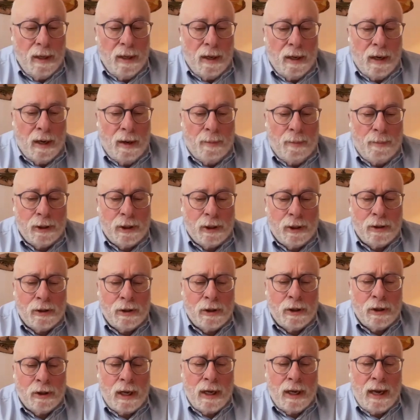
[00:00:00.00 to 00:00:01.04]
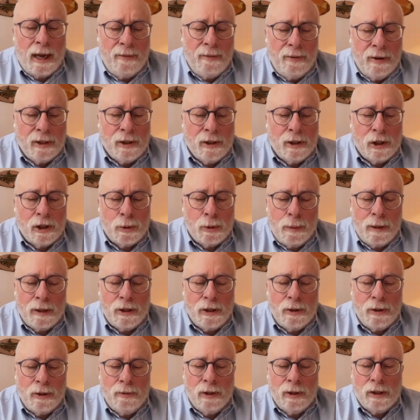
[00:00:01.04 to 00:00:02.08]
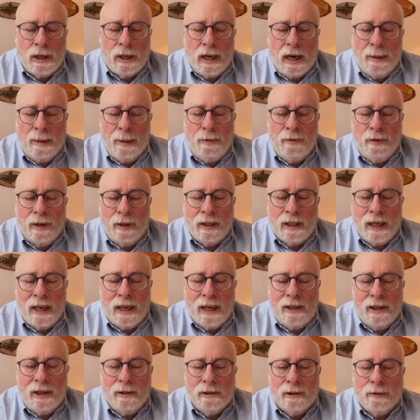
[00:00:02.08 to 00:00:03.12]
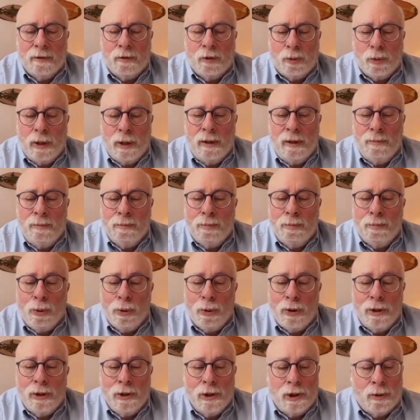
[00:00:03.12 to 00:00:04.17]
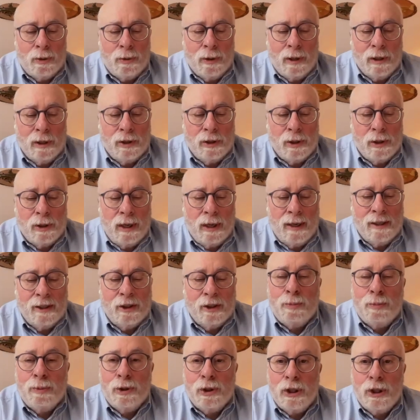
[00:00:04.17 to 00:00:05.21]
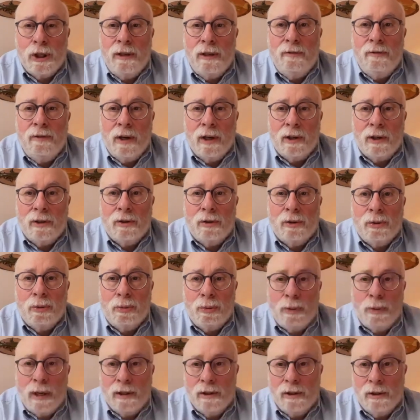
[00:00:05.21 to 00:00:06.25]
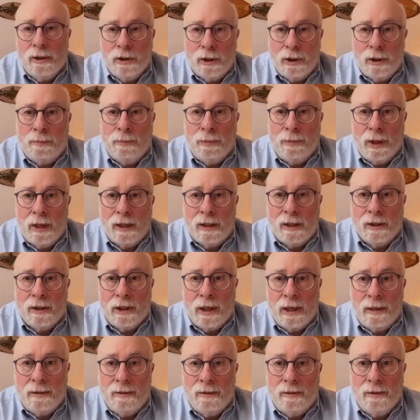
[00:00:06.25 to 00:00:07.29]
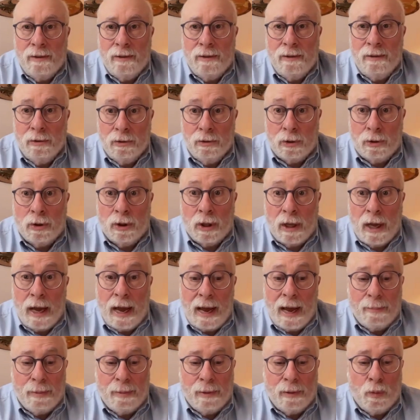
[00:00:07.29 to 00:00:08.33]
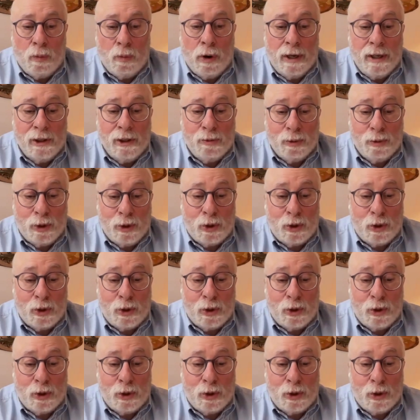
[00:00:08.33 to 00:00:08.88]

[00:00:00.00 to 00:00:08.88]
But there's evidence, especially when the type of identity is of great importance to us and it's perceived under threat, some things certainly happen. One is we